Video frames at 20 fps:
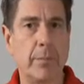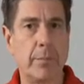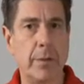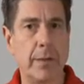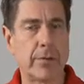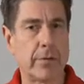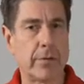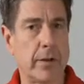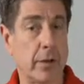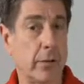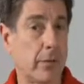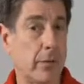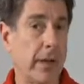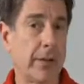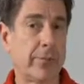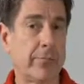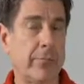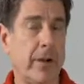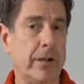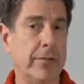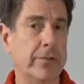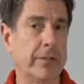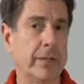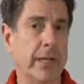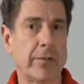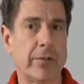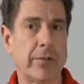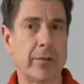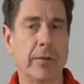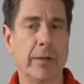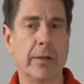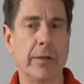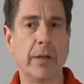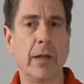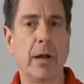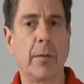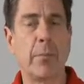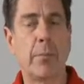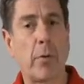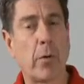beats a great strategy
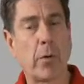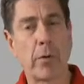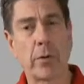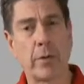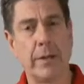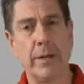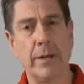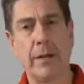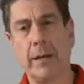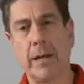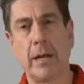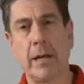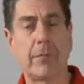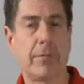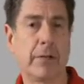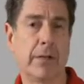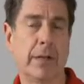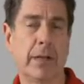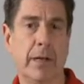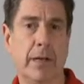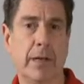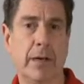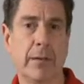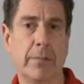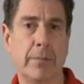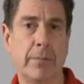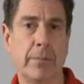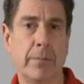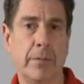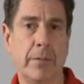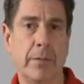executed poorly every time.